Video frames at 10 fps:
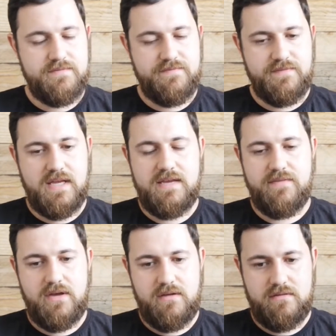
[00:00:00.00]

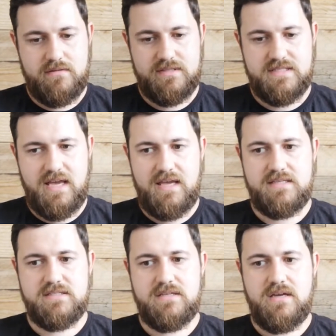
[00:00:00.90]
flavour and
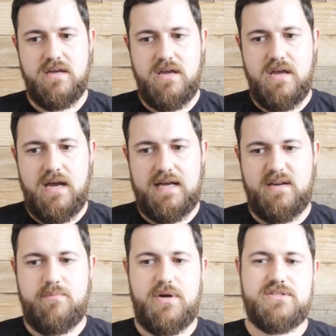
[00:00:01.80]
taste, and
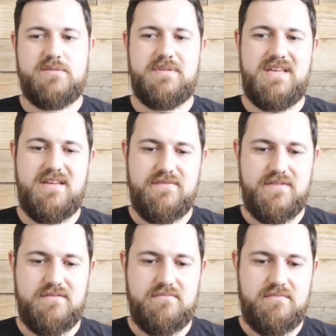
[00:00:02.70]
I'd possibly
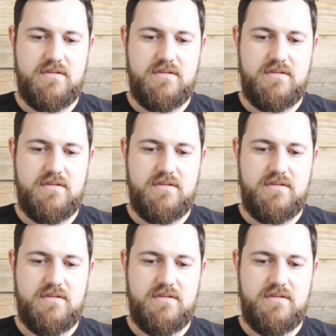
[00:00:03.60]
even.